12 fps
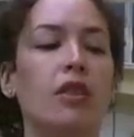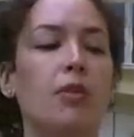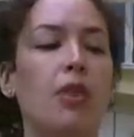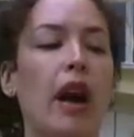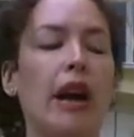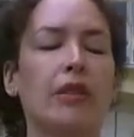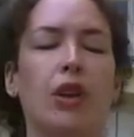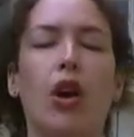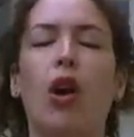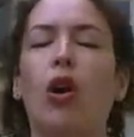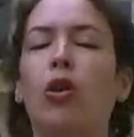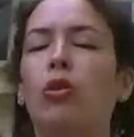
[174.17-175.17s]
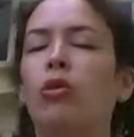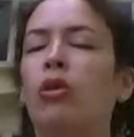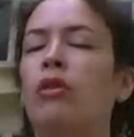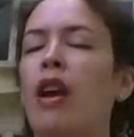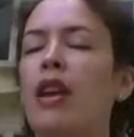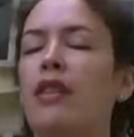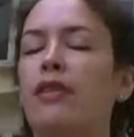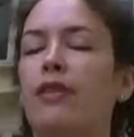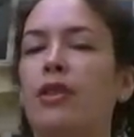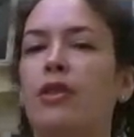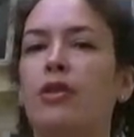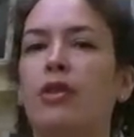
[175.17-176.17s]
She put out a whole
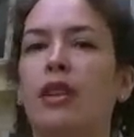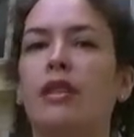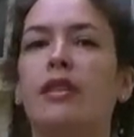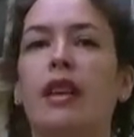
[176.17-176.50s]
array of food